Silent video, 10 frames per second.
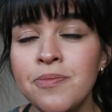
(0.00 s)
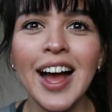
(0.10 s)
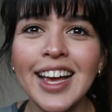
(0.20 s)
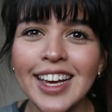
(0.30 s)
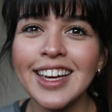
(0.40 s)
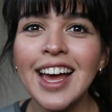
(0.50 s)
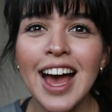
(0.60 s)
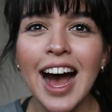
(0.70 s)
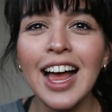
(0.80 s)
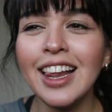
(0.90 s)
I,
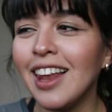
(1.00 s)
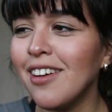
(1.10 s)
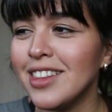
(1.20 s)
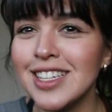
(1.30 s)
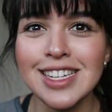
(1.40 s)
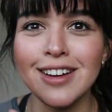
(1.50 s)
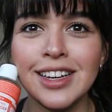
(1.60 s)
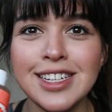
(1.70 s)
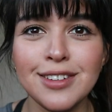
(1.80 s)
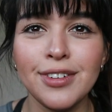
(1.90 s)
I love this stuff.
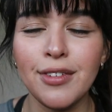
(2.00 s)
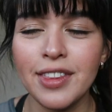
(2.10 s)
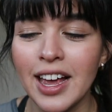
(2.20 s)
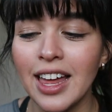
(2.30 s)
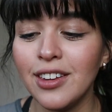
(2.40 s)
I use it for everything.